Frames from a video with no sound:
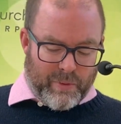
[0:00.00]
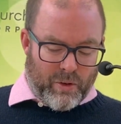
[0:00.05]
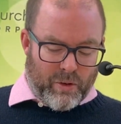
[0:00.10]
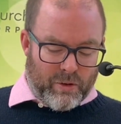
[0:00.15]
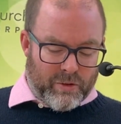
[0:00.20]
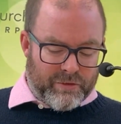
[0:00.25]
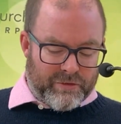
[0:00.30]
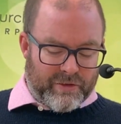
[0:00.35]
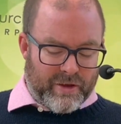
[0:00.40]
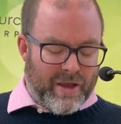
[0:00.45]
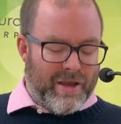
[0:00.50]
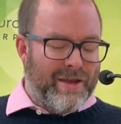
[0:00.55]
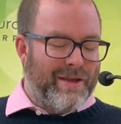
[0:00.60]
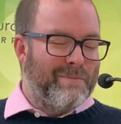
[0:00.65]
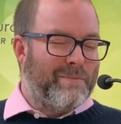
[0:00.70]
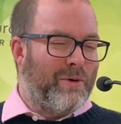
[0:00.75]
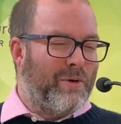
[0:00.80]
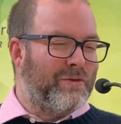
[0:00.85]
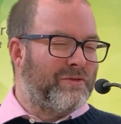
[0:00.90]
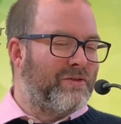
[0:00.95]

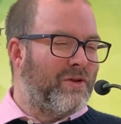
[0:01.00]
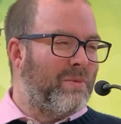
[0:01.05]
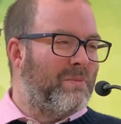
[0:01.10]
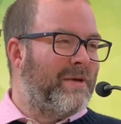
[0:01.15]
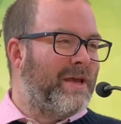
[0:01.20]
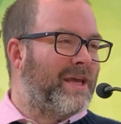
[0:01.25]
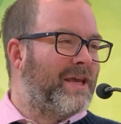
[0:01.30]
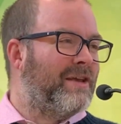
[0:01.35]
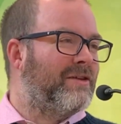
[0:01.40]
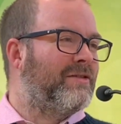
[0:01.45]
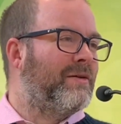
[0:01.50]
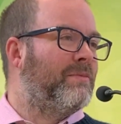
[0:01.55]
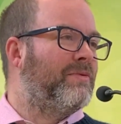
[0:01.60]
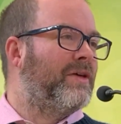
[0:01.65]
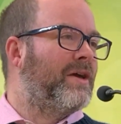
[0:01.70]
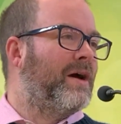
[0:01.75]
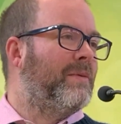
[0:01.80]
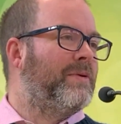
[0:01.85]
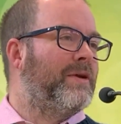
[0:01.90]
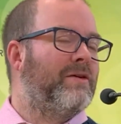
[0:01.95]
Paul's not making
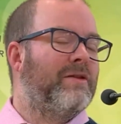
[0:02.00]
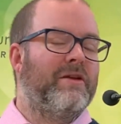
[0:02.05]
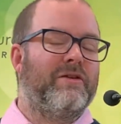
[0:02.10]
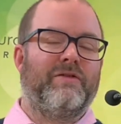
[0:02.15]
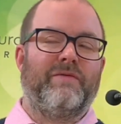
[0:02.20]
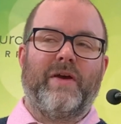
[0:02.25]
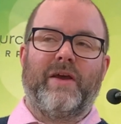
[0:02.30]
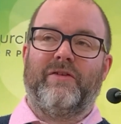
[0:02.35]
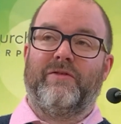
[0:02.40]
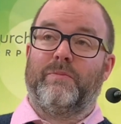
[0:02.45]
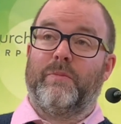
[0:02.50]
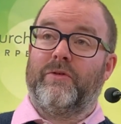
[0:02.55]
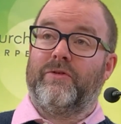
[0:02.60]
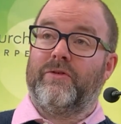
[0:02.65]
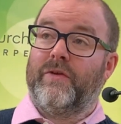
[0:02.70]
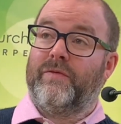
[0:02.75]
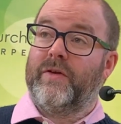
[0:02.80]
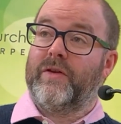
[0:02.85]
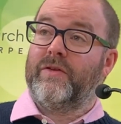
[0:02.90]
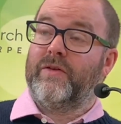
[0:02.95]
something up here that's very
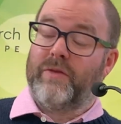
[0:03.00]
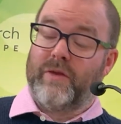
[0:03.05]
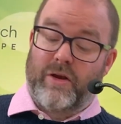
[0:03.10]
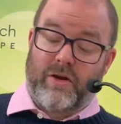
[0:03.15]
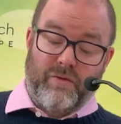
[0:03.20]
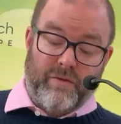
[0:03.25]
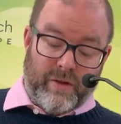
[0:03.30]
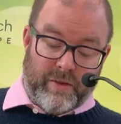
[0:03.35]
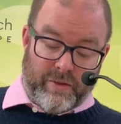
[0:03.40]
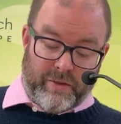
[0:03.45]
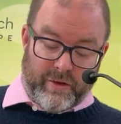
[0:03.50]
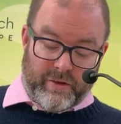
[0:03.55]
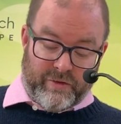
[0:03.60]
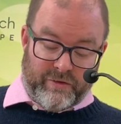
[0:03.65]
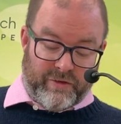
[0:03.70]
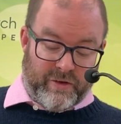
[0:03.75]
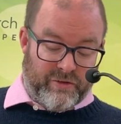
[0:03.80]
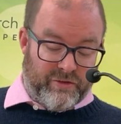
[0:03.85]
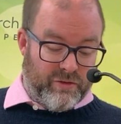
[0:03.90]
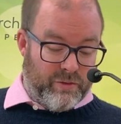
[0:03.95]
specific to the Corinthian
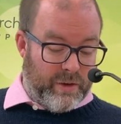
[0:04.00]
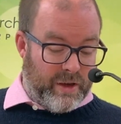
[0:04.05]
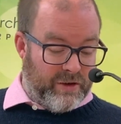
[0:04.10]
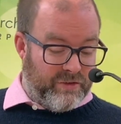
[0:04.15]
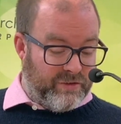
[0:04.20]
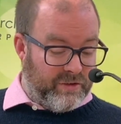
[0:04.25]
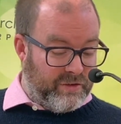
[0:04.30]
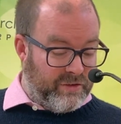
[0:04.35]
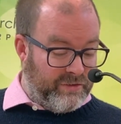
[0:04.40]
situation.